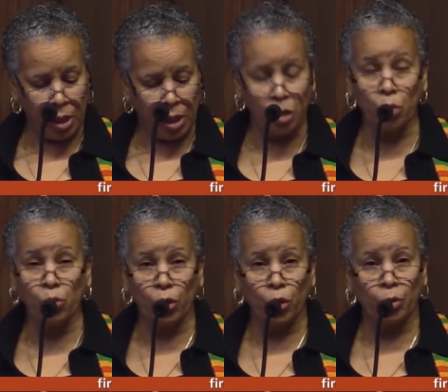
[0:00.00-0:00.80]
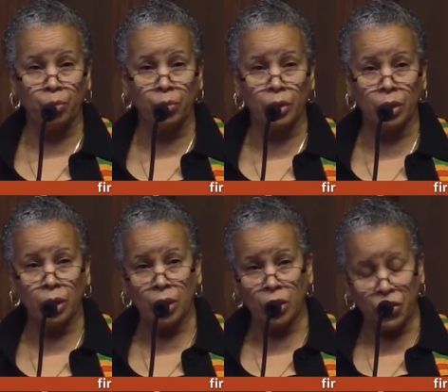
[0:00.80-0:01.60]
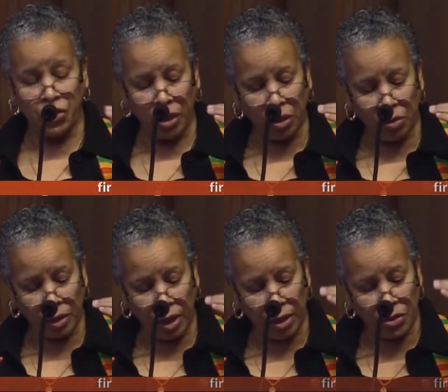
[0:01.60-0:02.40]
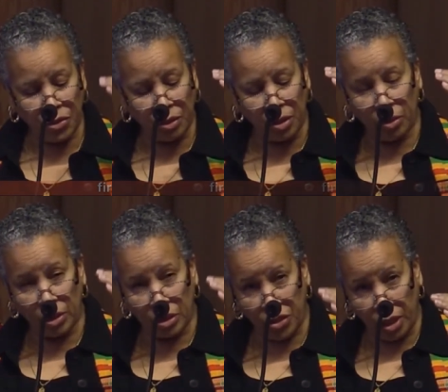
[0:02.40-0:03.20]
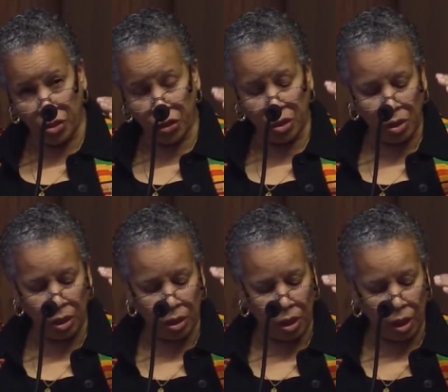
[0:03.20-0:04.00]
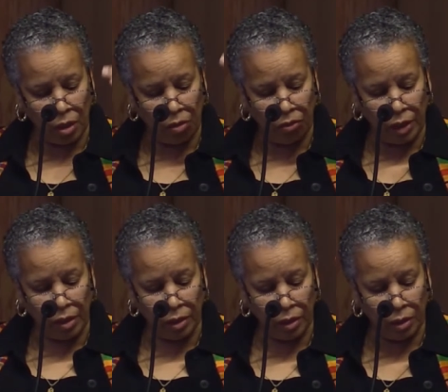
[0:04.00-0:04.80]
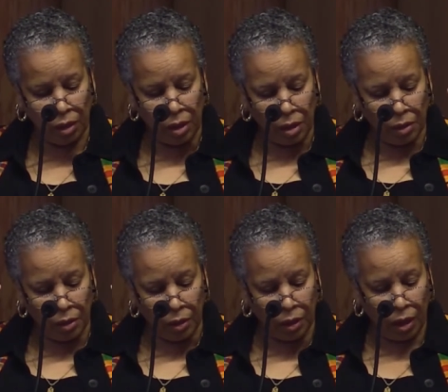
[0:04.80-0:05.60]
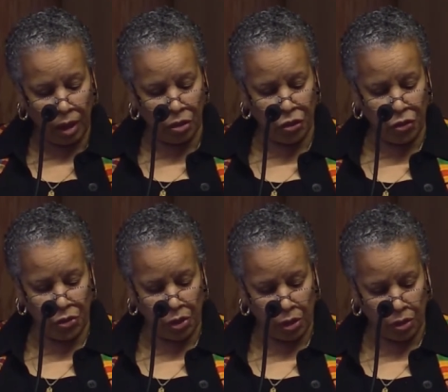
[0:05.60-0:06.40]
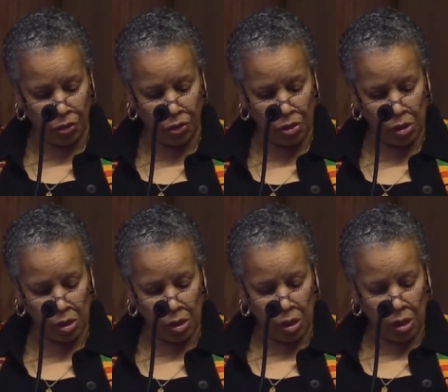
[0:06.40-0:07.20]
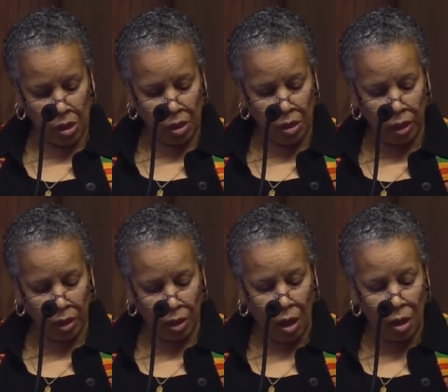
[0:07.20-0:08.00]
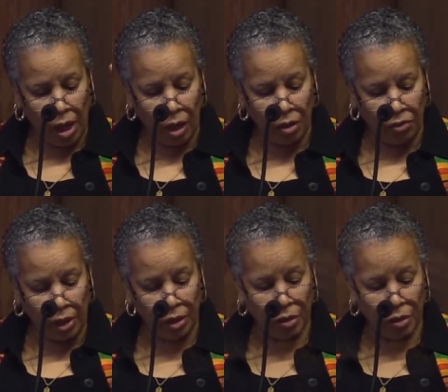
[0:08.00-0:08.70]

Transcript: in a room, synchronizing their intention and elevating their consciousness, they, uh, elevating